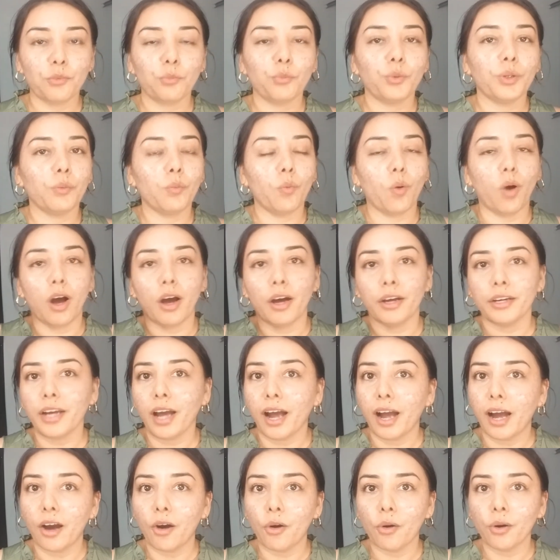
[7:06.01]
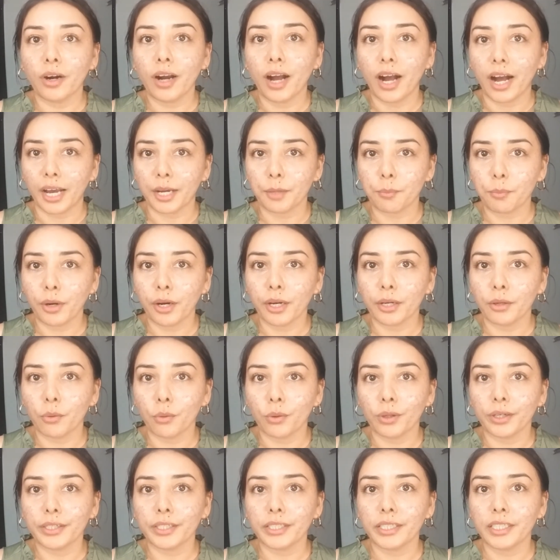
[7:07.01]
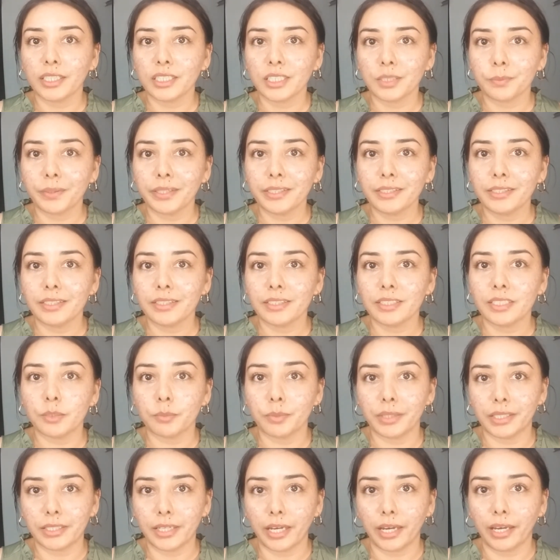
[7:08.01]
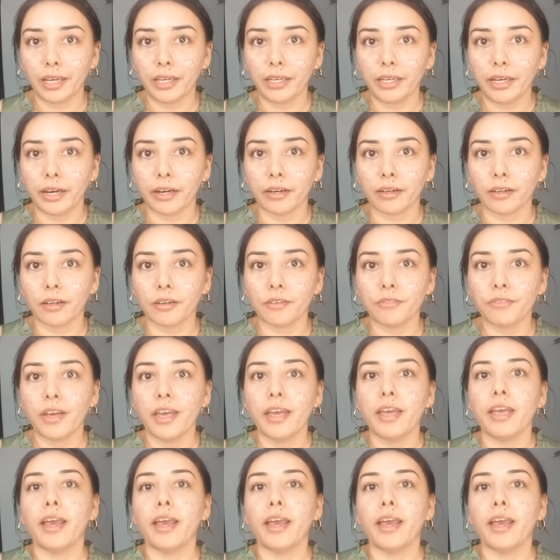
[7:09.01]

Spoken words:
We want our high priority expenses to be taken care of.